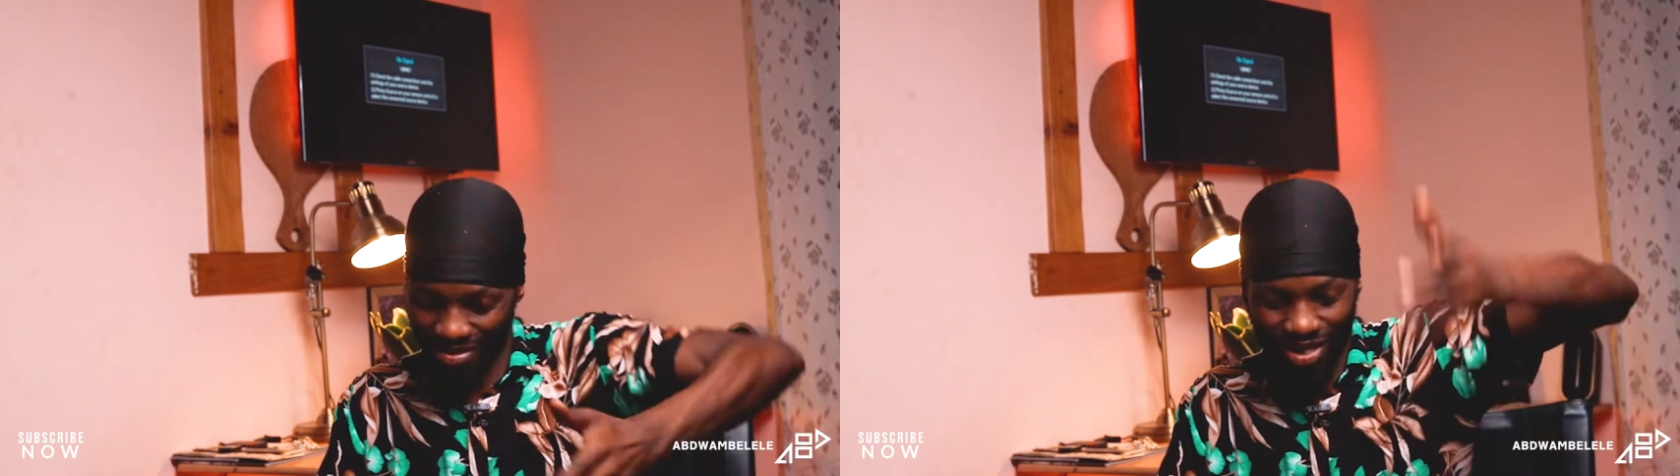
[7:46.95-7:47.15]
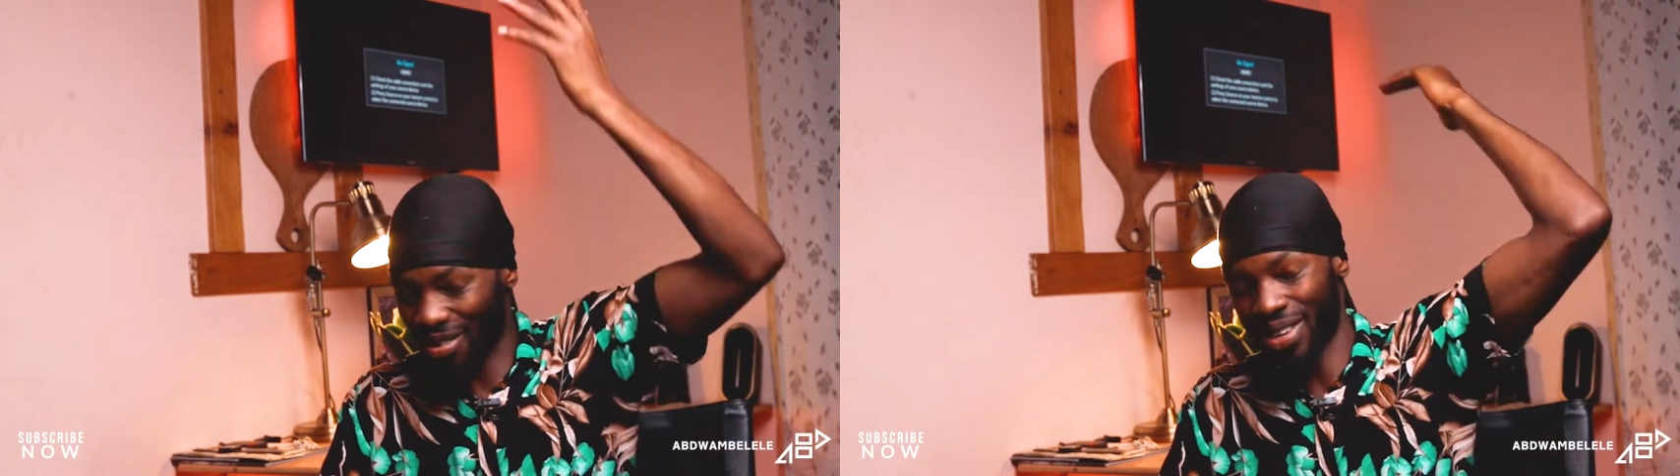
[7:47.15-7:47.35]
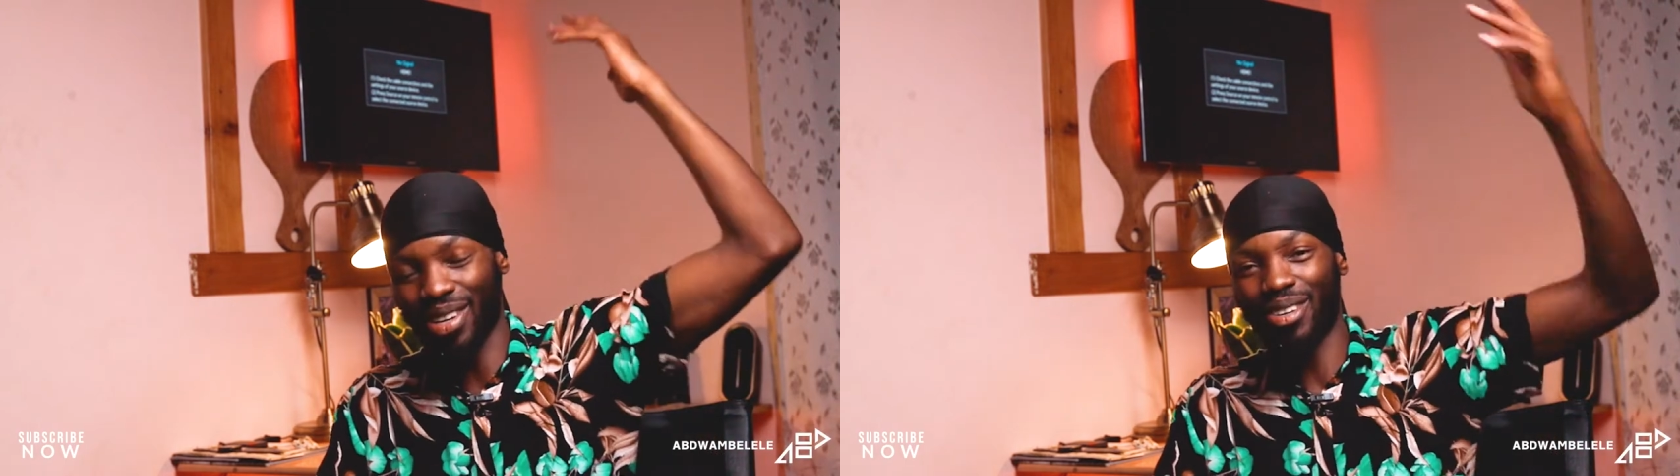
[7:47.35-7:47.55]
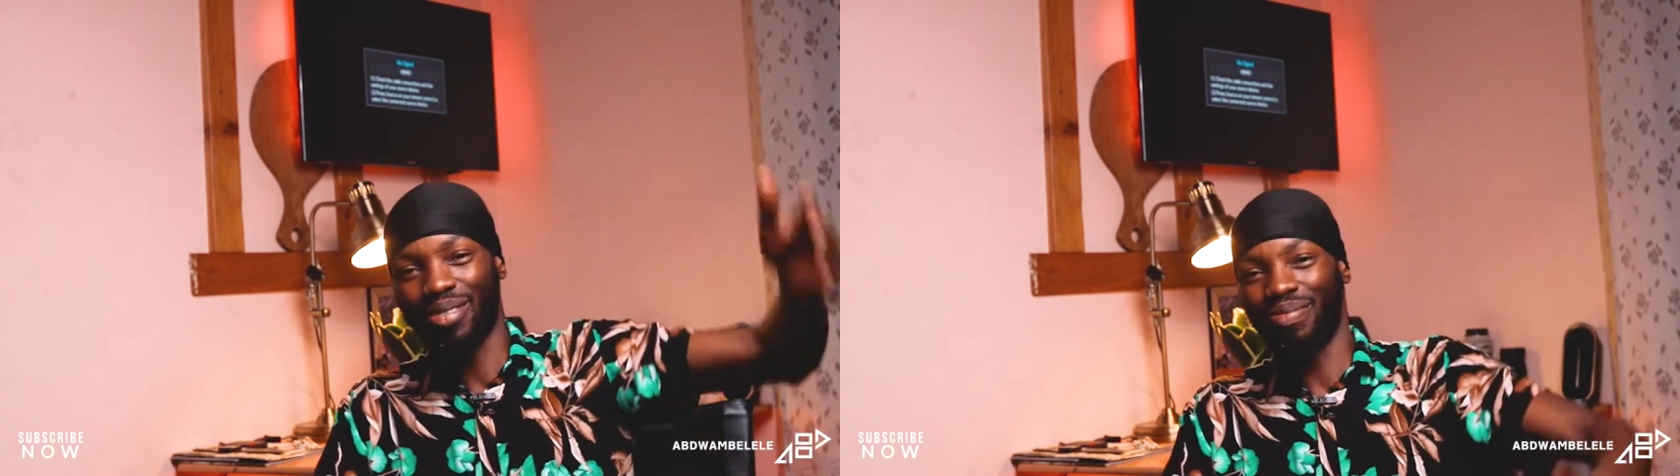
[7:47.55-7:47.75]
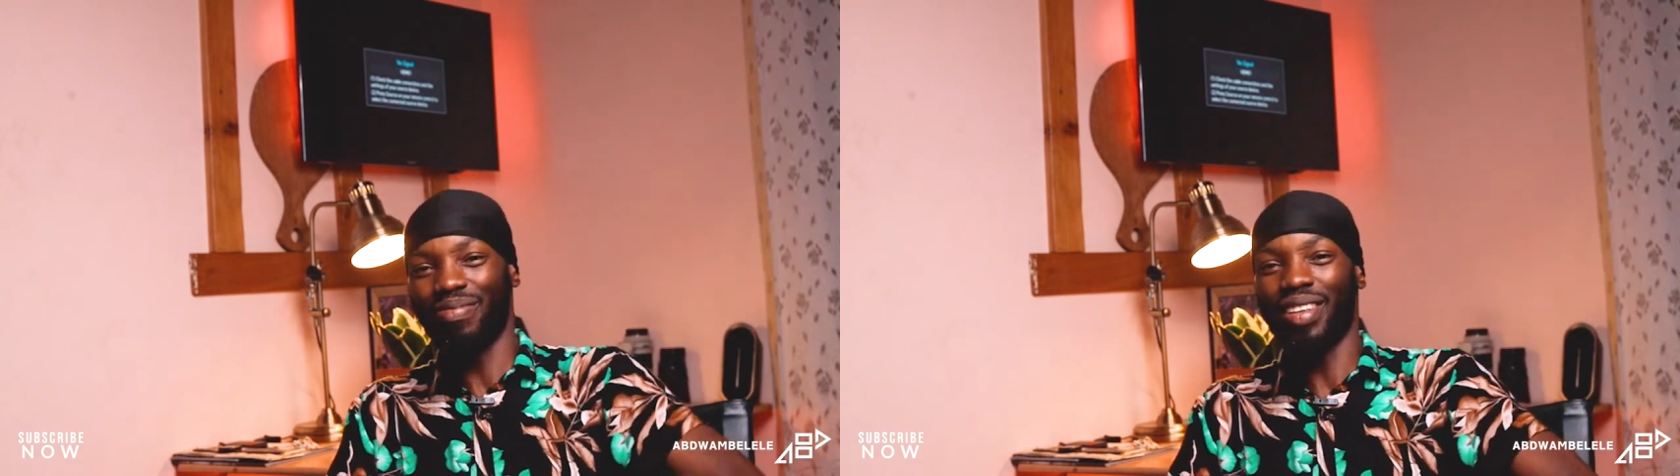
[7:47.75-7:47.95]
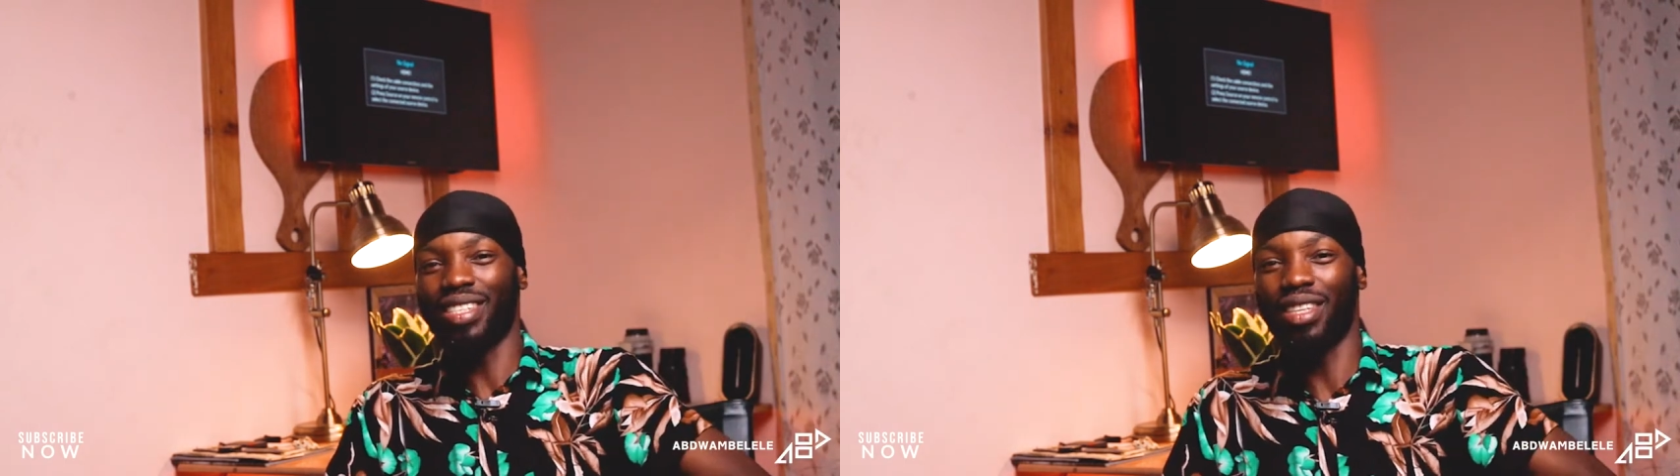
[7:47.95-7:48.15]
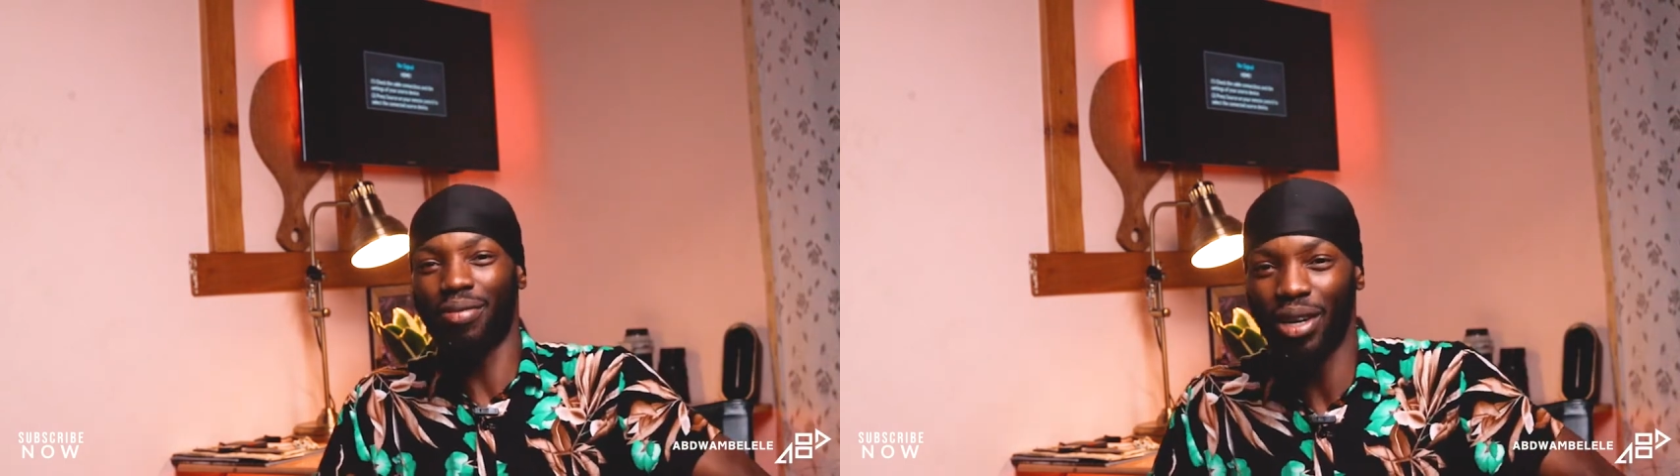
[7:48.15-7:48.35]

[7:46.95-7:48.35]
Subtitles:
the video. This is the